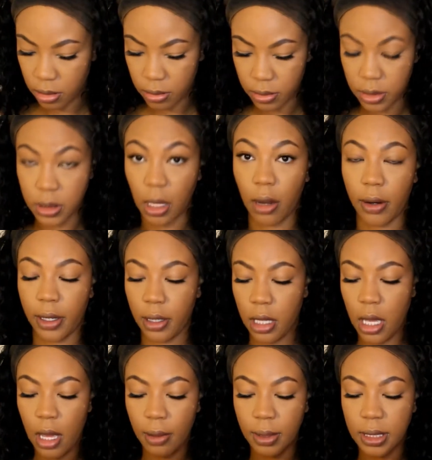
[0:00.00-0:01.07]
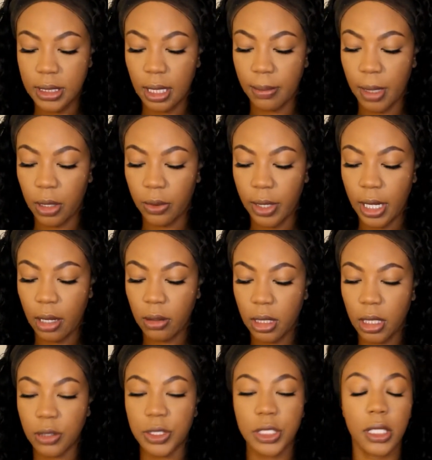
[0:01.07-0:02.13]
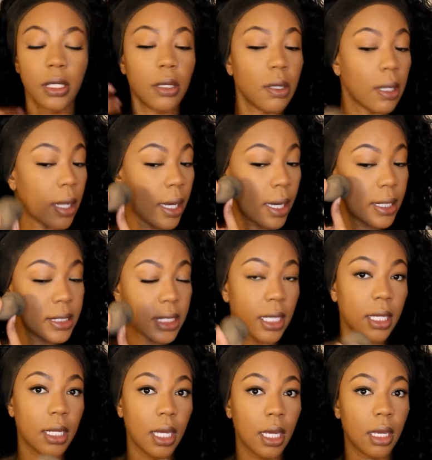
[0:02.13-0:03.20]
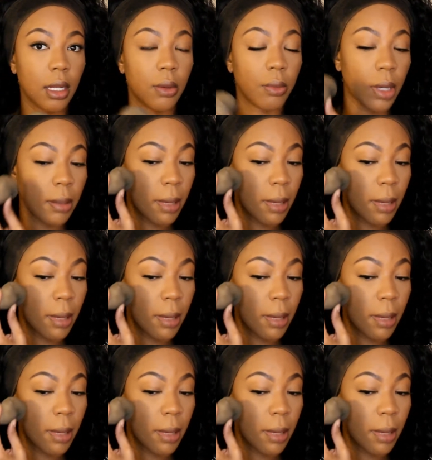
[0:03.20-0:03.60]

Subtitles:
So sorry. I'm going to take my L'Oreal Glotion like I did in one of